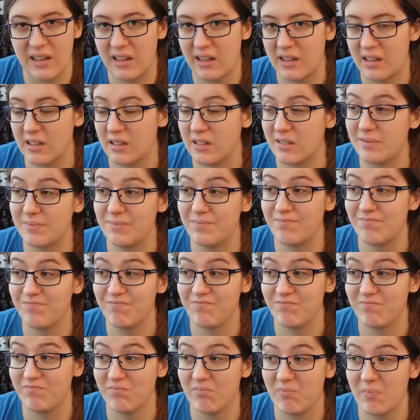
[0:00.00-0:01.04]

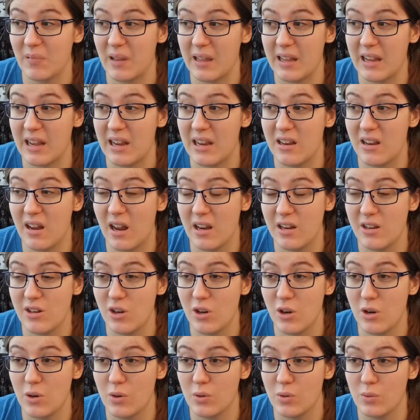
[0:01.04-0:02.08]
I
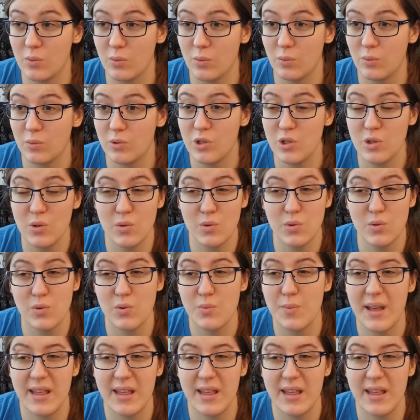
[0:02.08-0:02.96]
knew